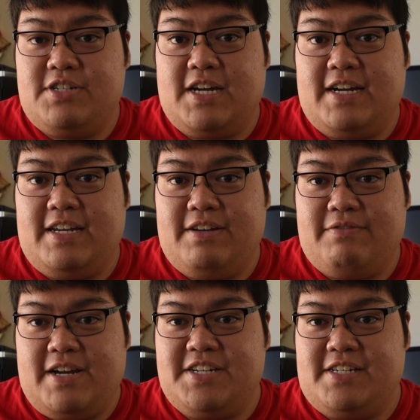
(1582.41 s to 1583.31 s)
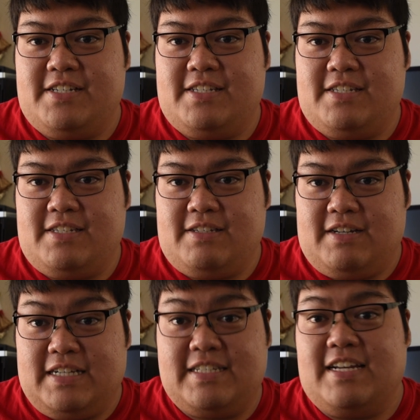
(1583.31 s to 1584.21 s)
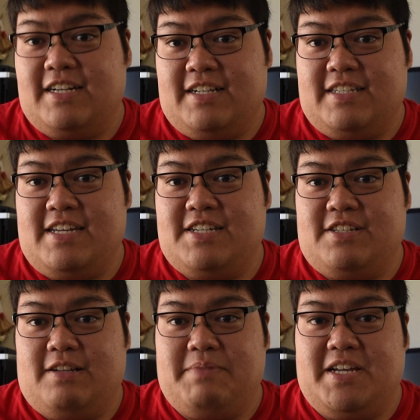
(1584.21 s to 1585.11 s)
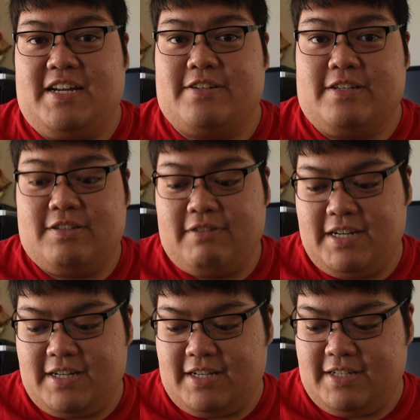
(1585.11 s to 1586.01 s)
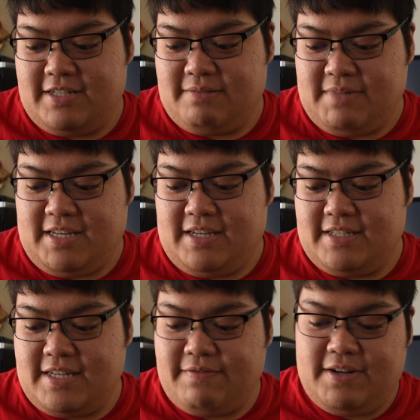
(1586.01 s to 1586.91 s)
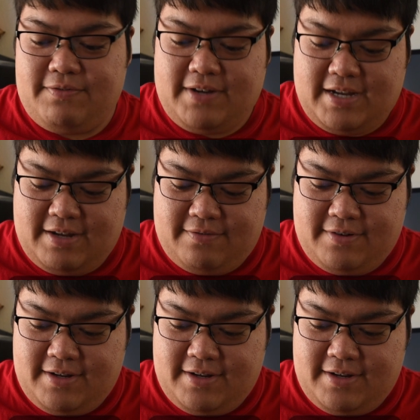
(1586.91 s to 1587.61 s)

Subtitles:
shiny Regis, $10 each, so that'll be an extra $20, making it $75.